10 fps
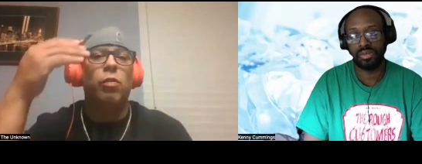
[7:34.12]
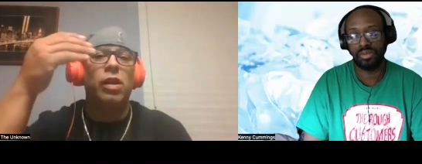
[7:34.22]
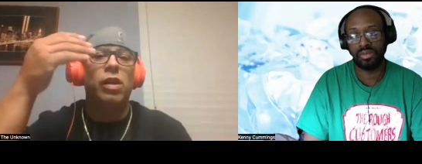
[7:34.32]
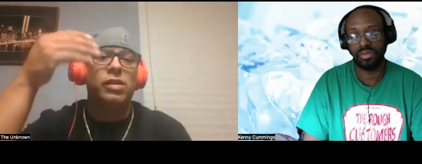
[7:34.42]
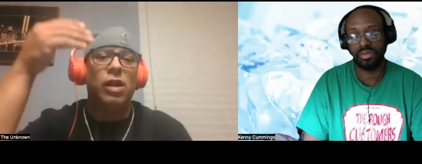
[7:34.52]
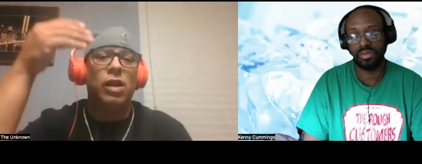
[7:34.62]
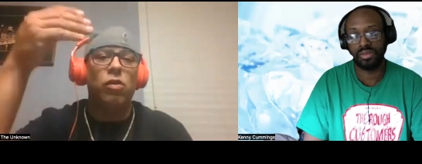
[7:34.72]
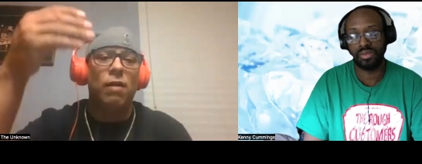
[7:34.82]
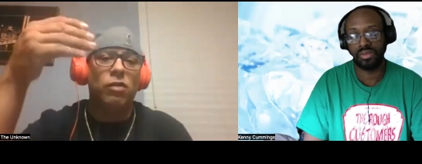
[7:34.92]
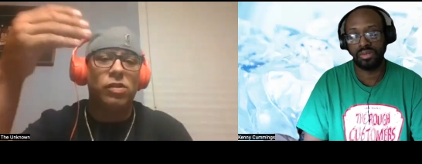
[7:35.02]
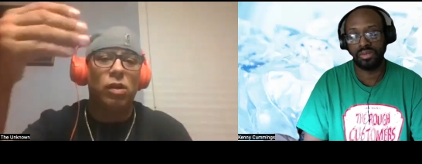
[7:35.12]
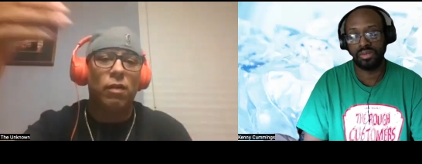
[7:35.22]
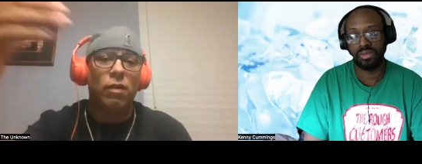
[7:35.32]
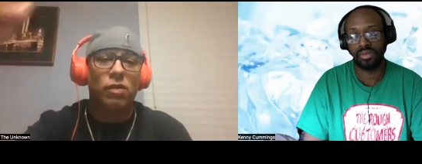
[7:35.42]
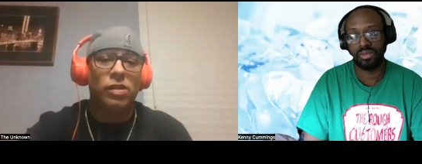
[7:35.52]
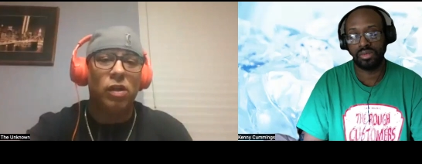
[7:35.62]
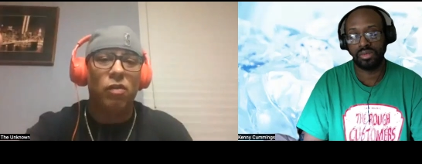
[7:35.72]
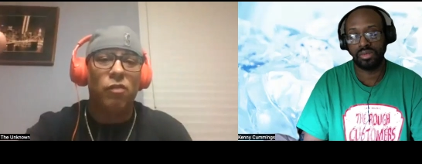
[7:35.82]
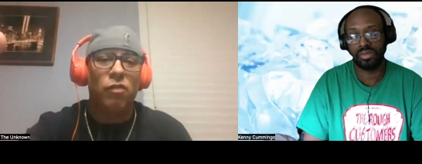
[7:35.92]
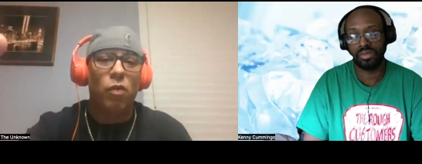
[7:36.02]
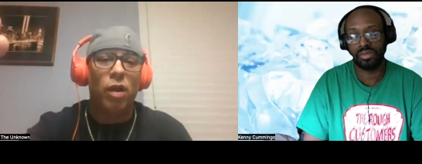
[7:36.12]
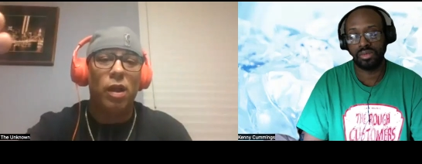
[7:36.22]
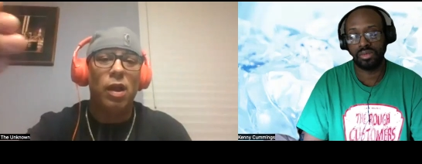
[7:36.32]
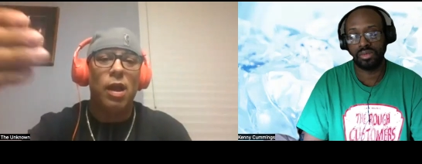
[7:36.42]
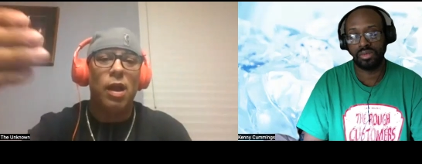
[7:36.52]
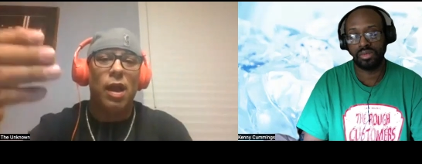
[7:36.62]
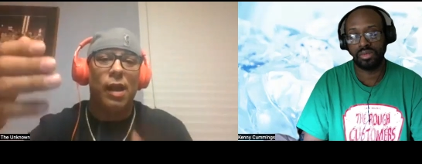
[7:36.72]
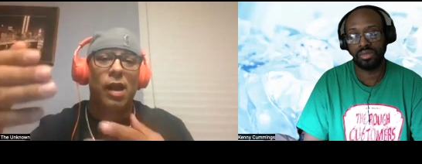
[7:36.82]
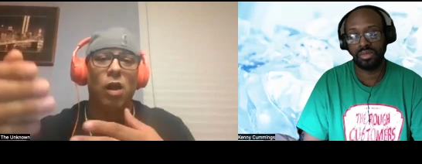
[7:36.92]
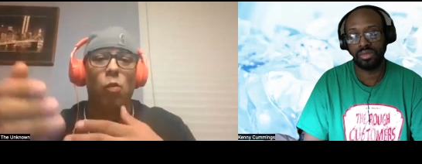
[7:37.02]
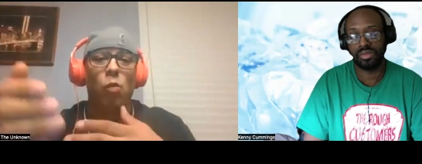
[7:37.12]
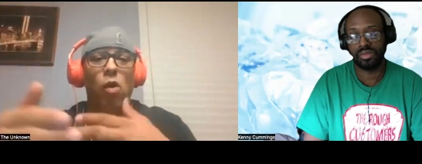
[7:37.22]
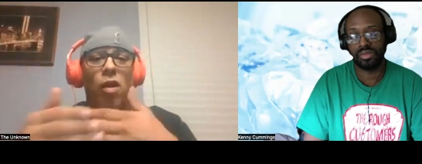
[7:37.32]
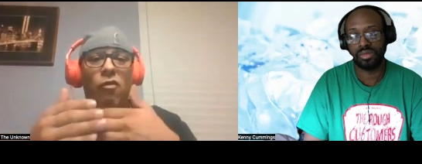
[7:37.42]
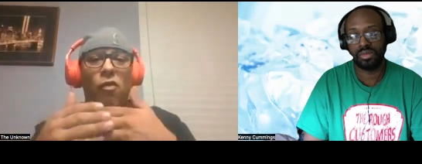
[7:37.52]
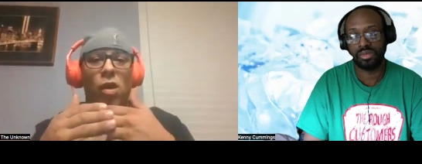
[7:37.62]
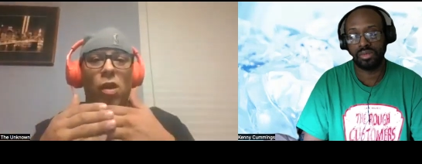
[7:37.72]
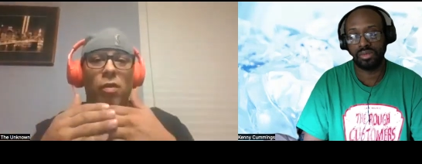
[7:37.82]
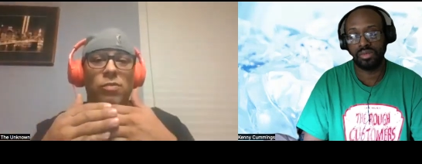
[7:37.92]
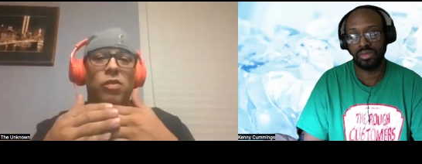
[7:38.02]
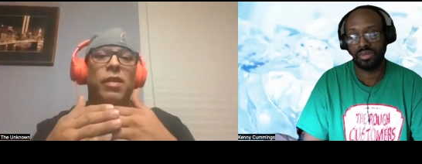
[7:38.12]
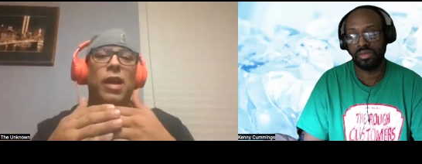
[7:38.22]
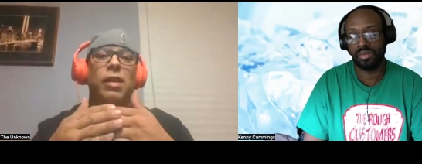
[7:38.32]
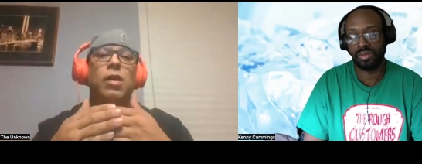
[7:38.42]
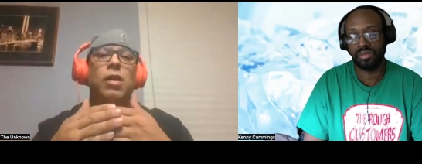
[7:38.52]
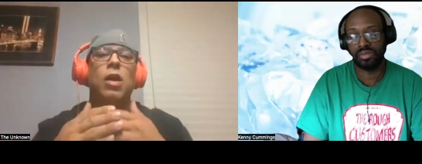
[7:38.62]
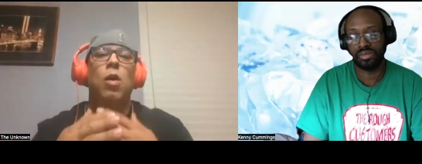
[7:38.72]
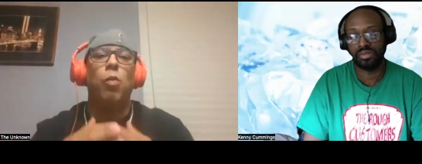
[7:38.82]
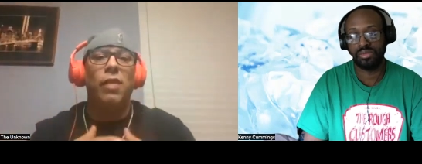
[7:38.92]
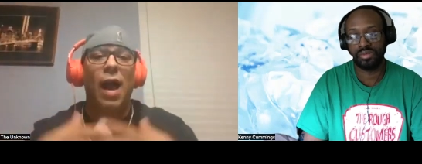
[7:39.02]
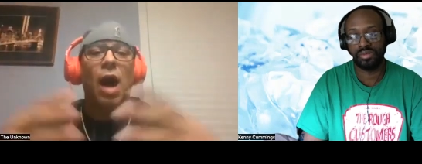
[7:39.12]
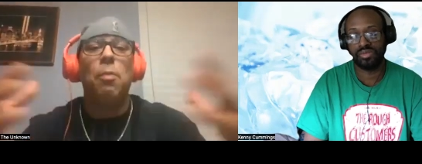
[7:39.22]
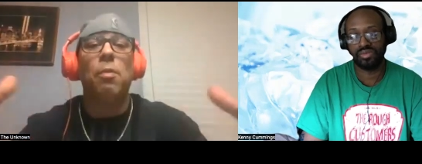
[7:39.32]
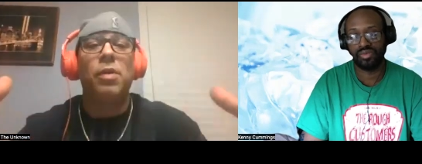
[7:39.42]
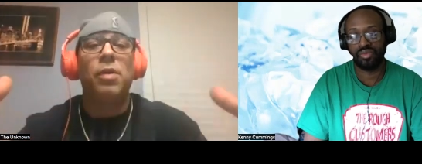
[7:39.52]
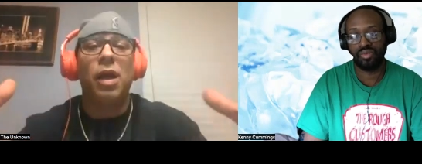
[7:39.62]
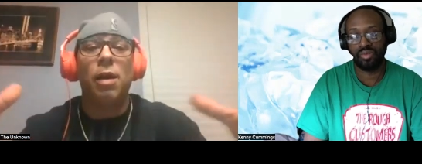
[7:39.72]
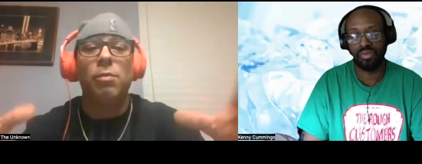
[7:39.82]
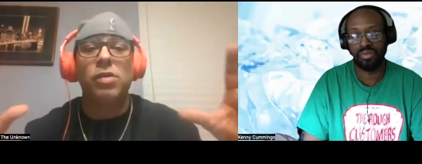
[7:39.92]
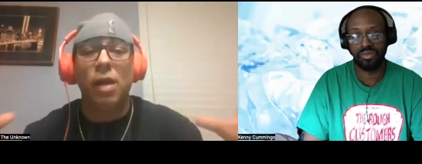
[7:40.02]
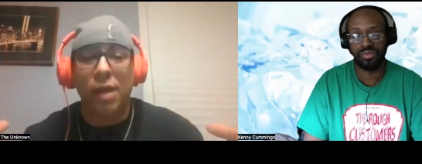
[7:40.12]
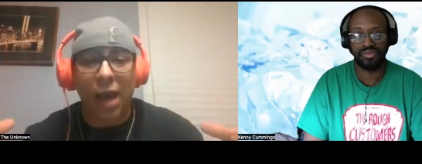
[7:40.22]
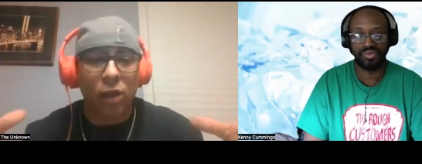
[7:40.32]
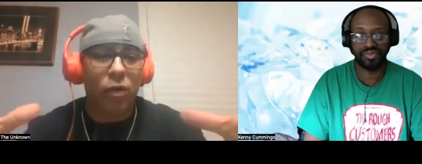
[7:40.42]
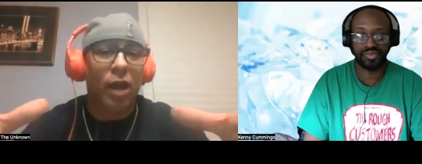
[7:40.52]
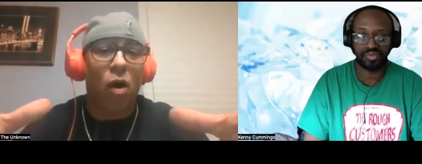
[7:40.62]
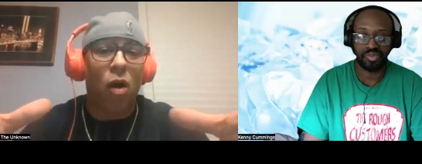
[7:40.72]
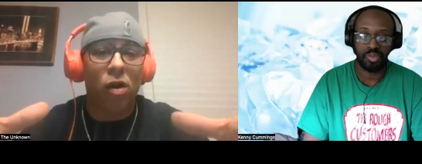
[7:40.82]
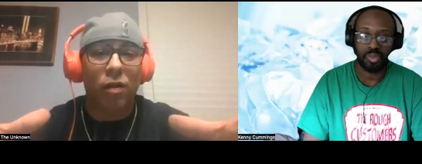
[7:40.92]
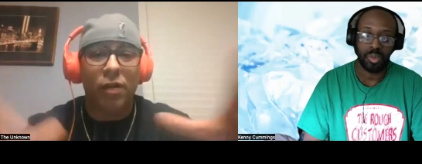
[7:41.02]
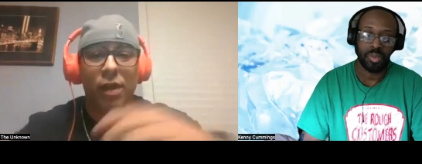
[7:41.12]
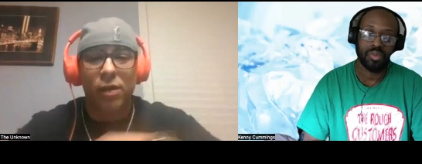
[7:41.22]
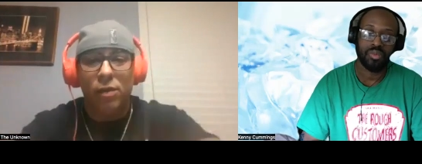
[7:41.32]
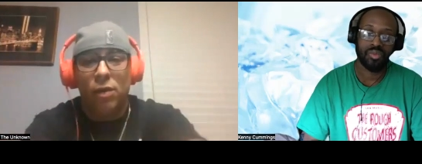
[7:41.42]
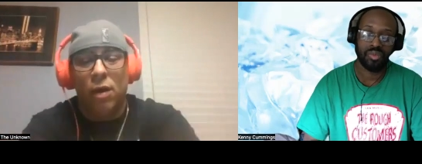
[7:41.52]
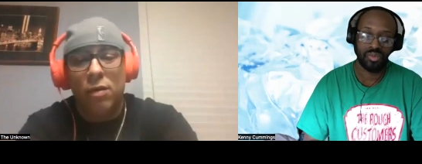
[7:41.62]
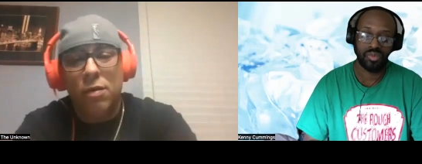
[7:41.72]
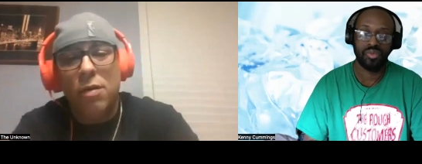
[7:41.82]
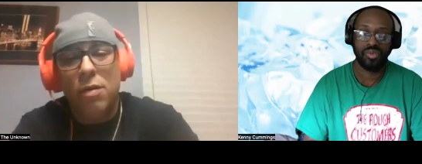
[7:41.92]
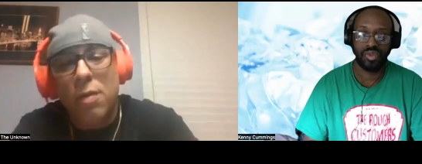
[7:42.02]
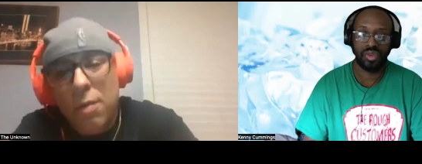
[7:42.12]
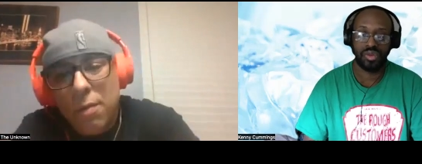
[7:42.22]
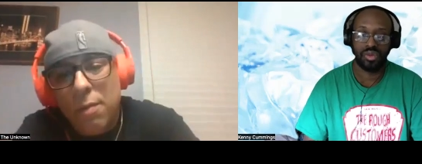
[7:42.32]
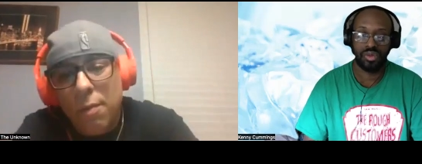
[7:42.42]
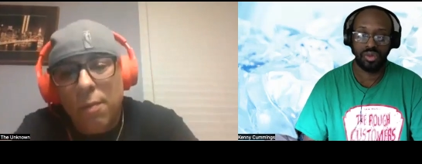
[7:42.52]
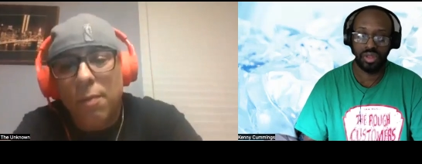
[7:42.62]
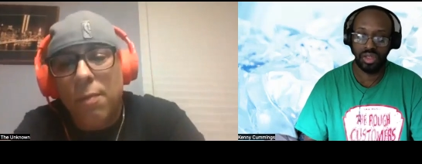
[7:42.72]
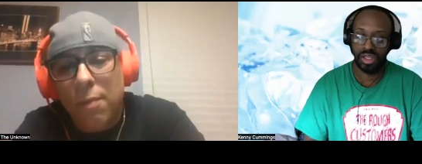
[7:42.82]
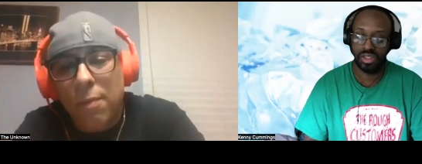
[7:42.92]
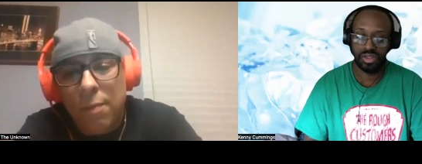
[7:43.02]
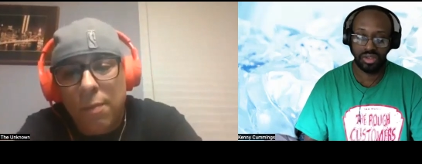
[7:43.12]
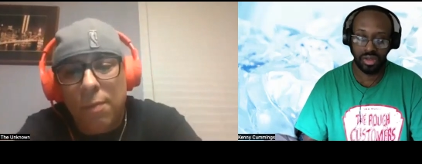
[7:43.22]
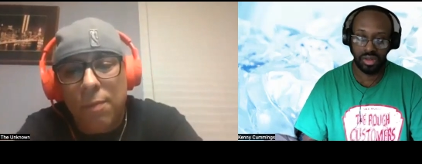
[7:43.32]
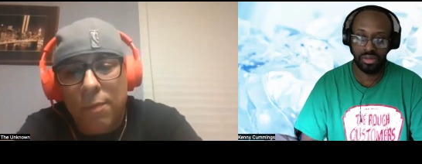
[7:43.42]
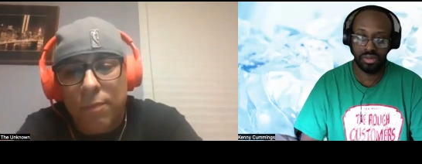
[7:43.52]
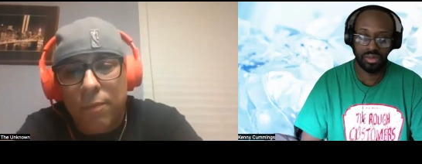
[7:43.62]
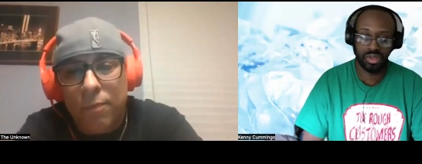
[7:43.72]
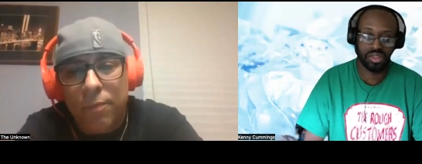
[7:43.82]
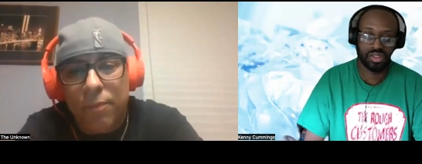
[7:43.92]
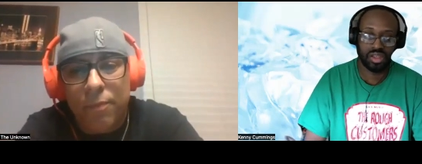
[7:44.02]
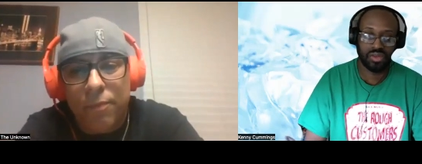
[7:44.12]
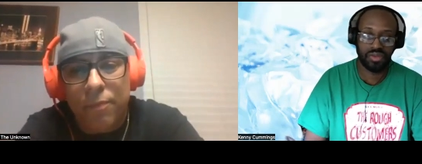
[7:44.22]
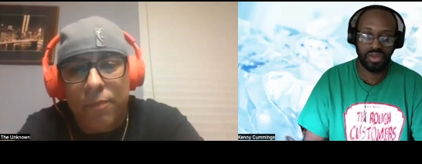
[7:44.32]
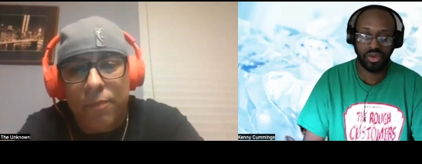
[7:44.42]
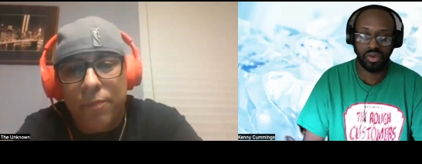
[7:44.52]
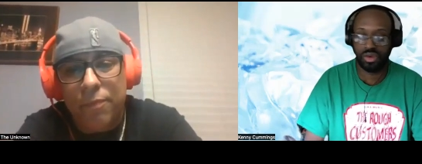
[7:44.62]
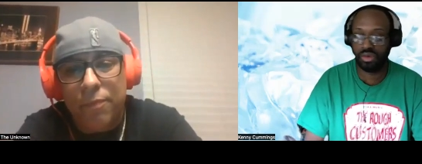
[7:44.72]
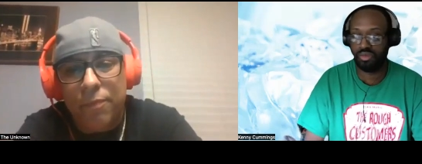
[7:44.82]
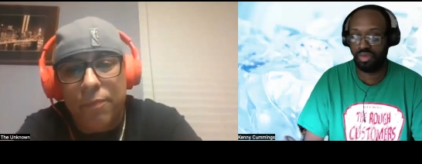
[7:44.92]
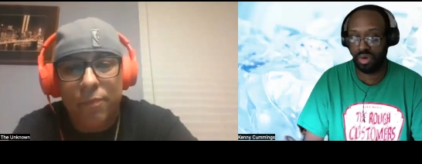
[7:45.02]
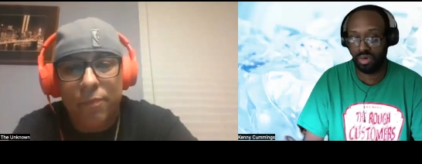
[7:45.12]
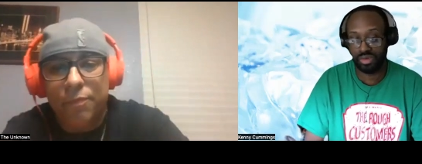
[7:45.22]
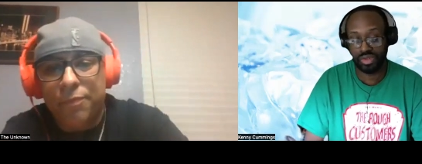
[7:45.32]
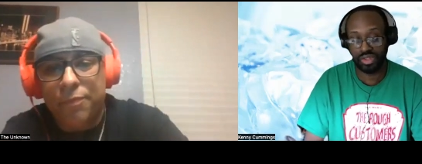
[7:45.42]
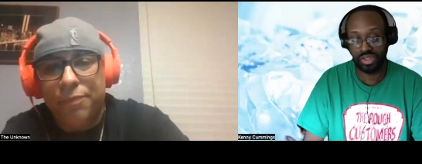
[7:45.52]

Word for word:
Speaker 1: just gonna release single after single after single for it and kind of waterfall them. So then when the album comes,
Speaker 2: now you get all of it, you know. That's dope. That's definitely a good approach,